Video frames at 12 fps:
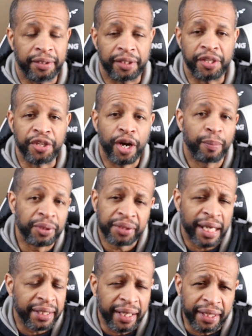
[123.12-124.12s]
the numbers
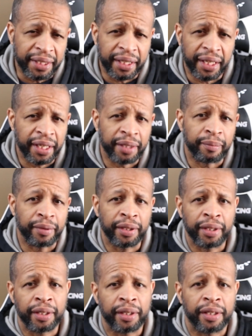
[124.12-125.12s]
that they did,
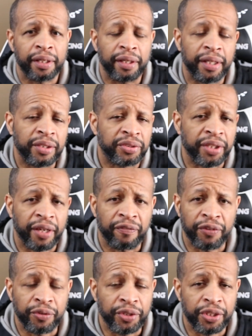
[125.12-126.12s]
let's say, a
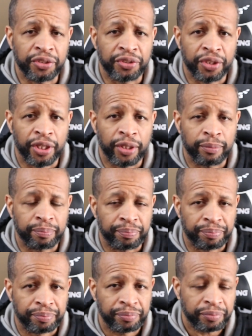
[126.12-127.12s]
few years ago.
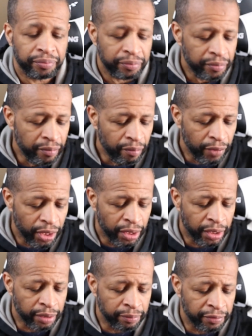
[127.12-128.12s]

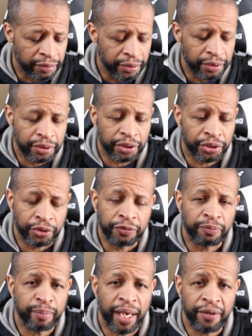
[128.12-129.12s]
The two
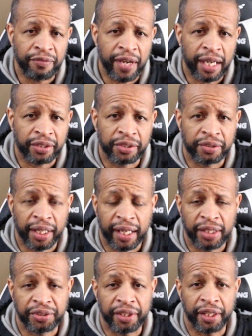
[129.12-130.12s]
main factors, like
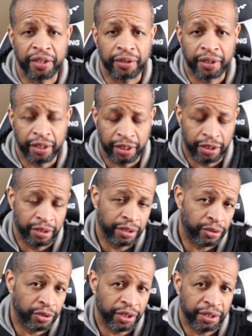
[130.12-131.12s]
I said
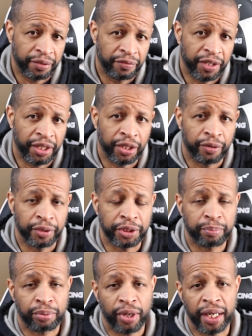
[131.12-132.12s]
early in the video,
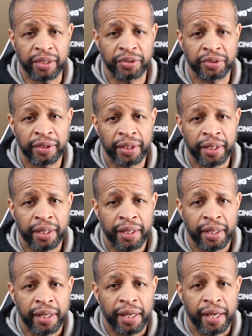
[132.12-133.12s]
is price,
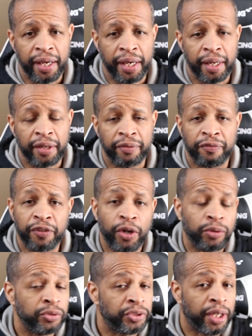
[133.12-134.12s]
and
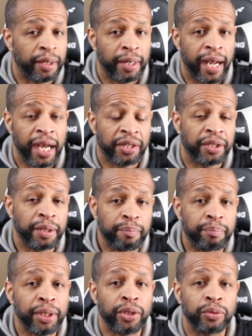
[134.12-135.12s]
phones are actually
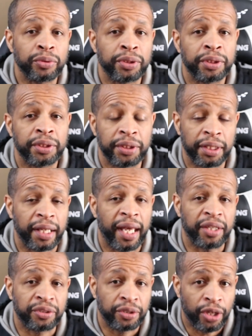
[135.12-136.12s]
built to
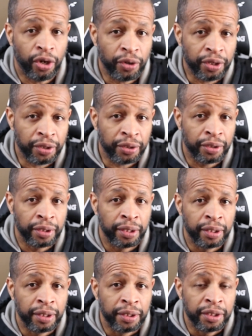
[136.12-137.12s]
last longer
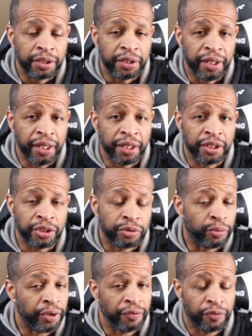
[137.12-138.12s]
than
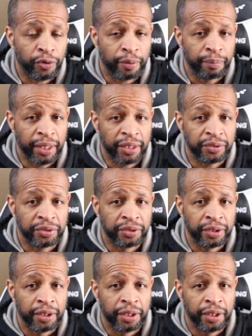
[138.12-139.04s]
24 months.